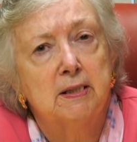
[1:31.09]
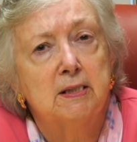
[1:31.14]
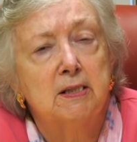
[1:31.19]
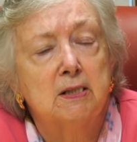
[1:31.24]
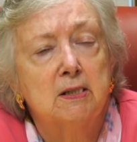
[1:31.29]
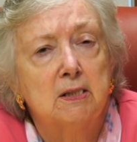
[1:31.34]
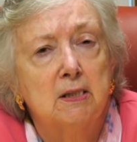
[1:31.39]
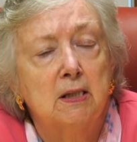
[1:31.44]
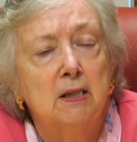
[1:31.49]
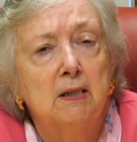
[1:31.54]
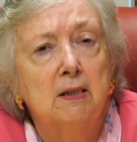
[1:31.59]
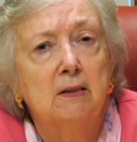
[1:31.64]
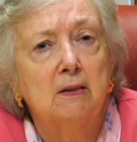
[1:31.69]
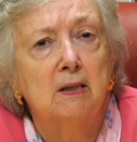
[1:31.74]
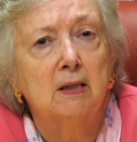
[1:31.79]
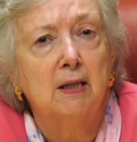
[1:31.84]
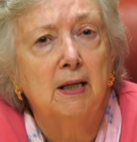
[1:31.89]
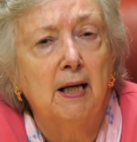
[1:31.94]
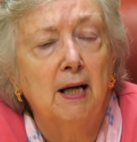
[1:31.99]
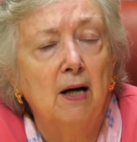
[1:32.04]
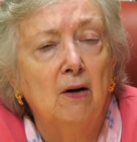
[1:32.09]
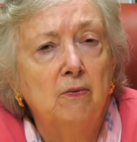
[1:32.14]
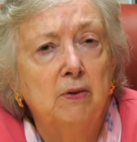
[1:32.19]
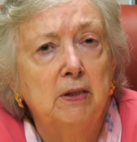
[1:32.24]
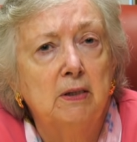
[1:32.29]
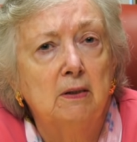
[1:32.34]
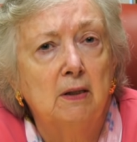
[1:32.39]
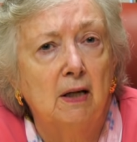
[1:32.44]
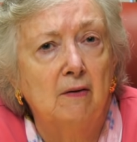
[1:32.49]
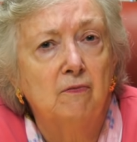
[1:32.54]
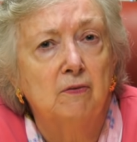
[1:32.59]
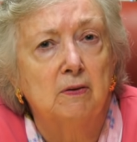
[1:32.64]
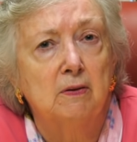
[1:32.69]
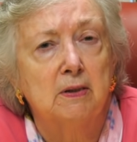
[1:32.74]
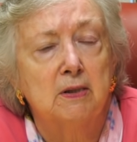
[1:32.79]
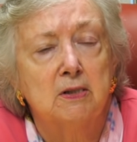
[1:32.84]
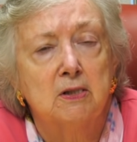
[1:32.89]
is done at the county level.